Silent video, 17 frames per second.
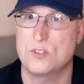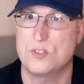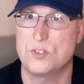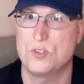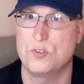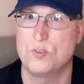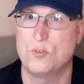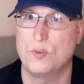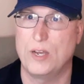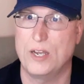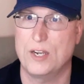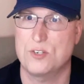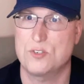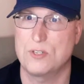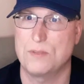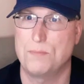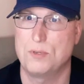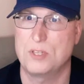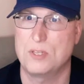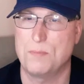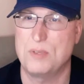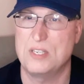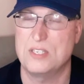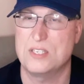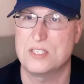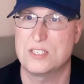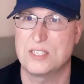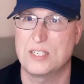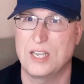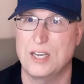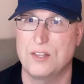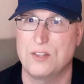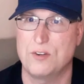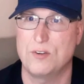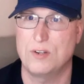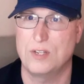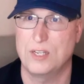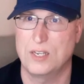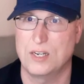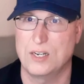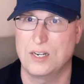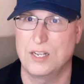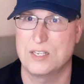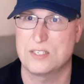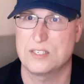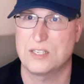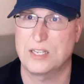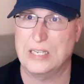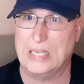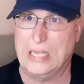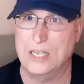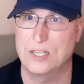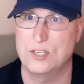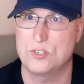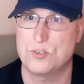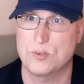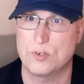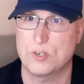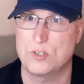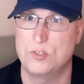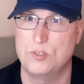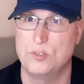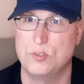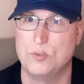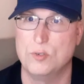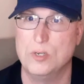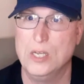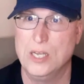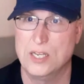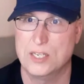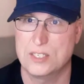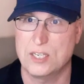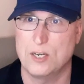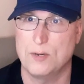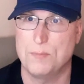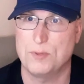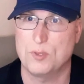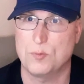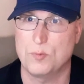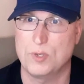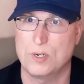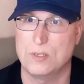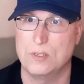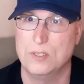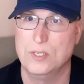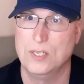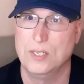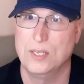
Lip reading: to actually put the pieces together and as like a hint or a clue to help with the riddle.